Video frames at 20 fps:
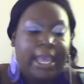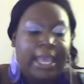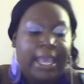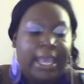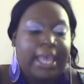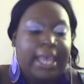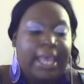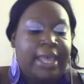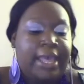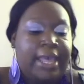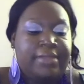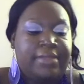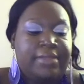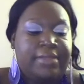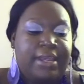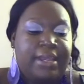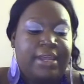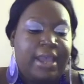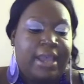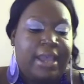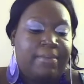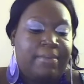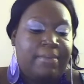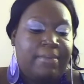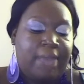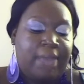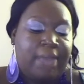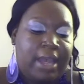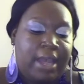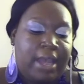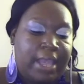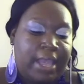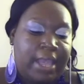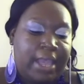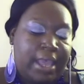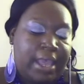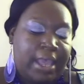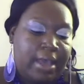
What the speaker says: And then I've got a